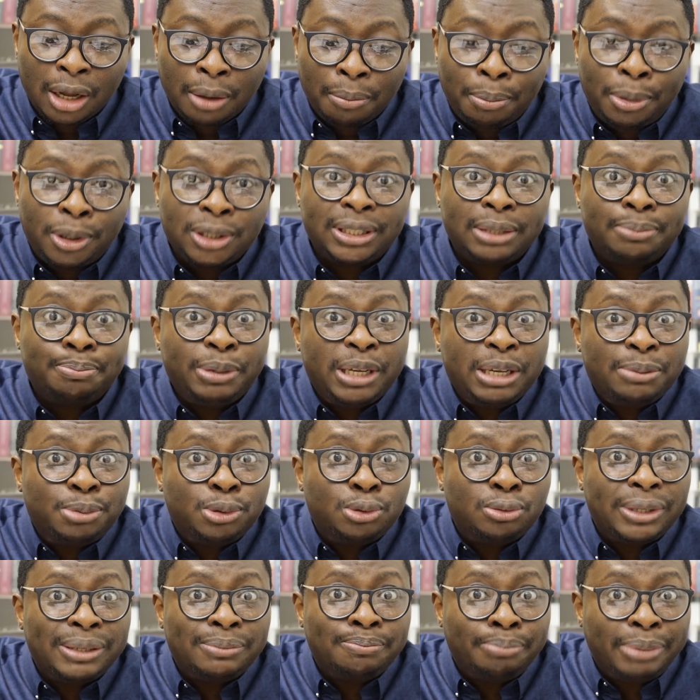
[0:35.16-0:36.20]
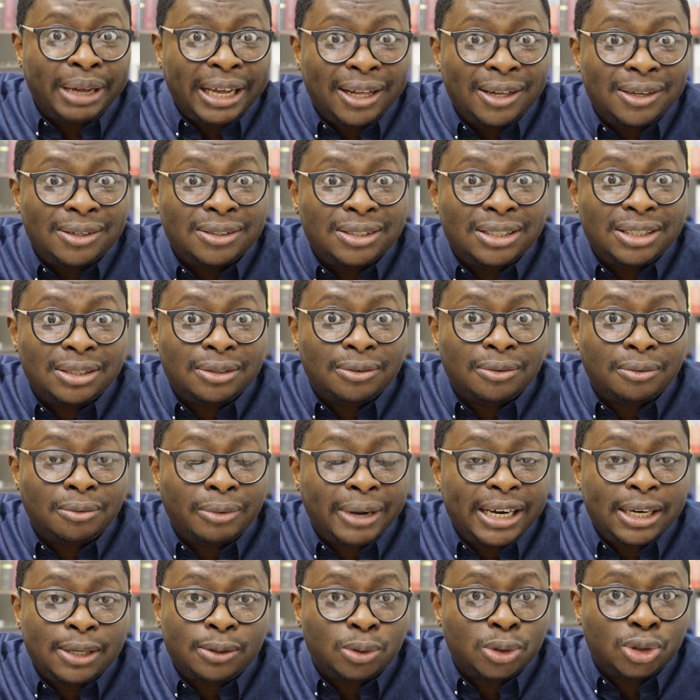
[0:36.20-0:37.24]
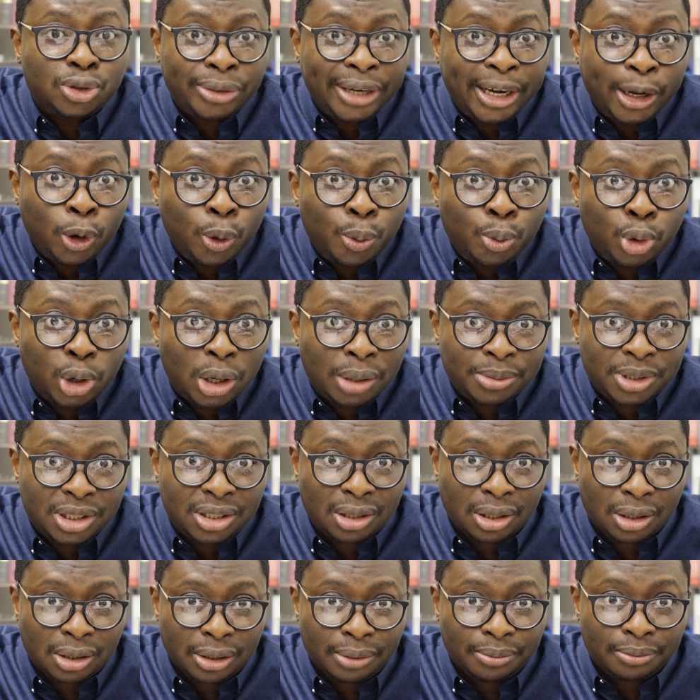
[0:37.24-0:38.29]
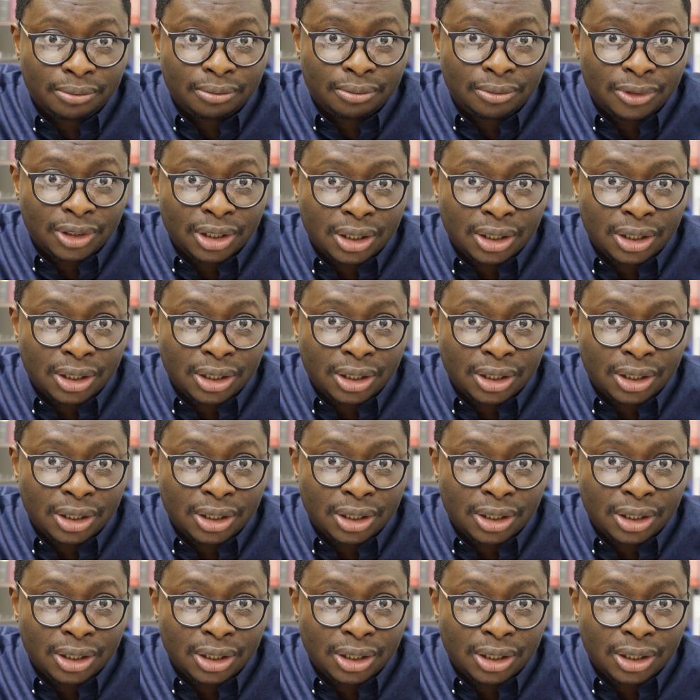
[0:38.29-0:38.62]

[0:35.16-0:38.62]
But the people rebelled when it was Rehoboam's time.